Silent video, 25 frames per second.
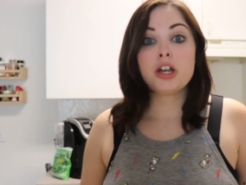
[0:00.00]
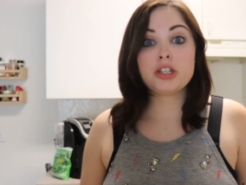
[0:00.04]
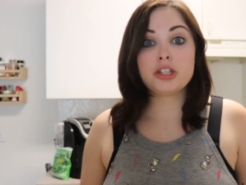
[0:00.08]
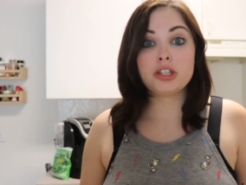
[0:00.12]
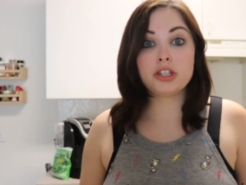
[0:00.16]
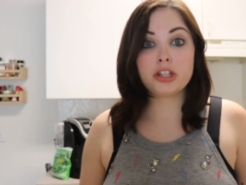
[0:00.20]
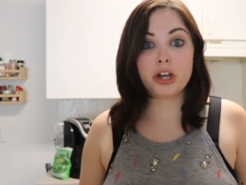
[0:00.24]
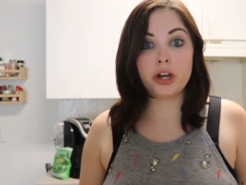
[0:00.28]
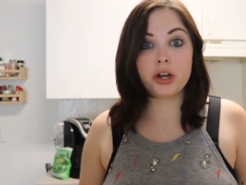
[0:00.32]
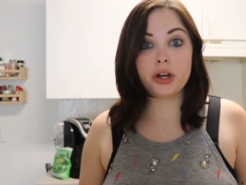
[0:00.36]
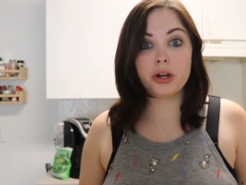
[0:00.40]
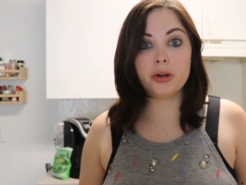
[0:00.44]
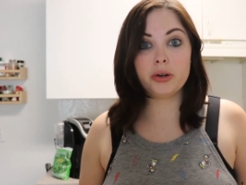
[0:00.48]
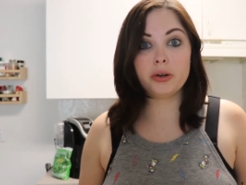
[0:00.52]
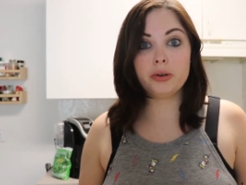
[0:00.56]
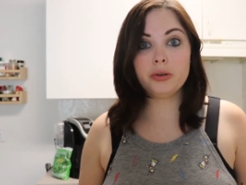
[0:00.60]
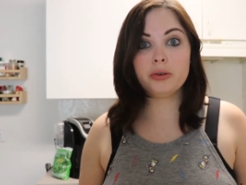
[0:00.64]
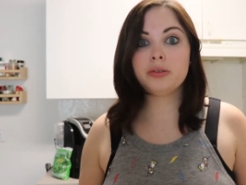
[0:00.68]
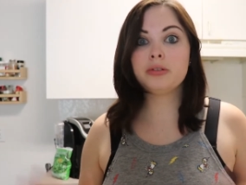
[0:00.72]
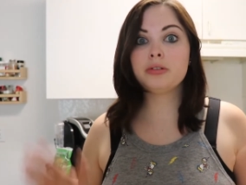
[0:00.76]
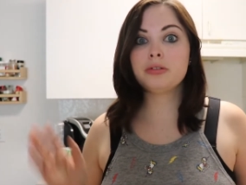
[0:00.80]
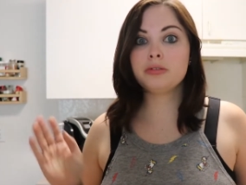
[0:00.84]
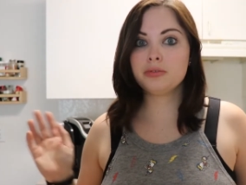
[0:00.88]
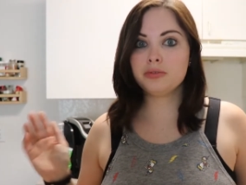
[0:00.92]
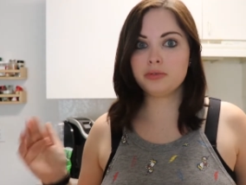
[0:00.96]

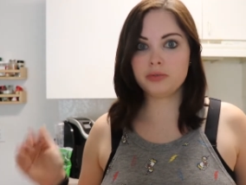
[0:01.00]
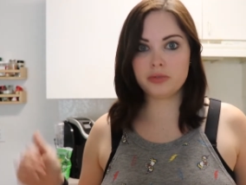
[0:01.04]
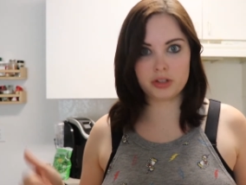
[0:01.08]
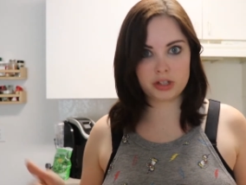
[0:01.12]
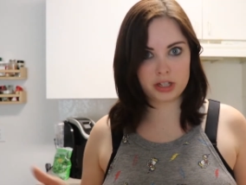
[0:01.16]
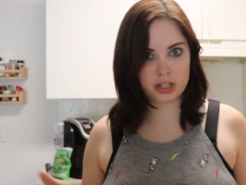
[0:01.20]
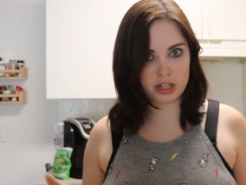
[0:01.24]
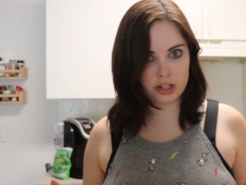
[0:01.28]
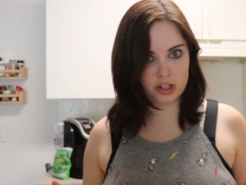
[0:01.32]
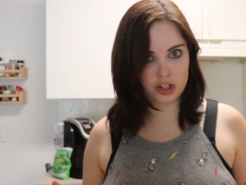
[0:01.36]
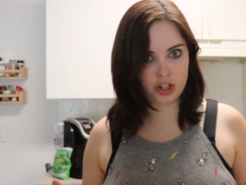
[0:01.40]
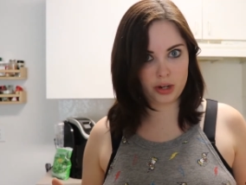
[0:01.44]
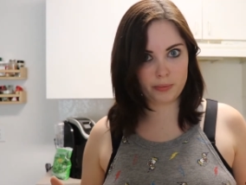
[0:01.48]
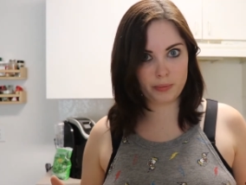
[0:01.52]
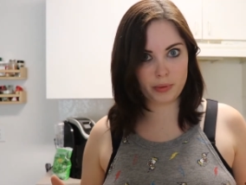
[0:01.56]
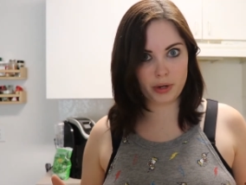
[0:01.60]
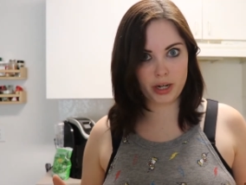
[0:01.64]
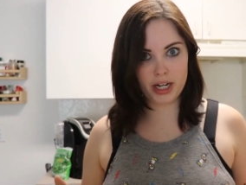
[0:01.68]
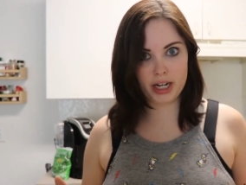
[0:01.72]
So we're just gonna jump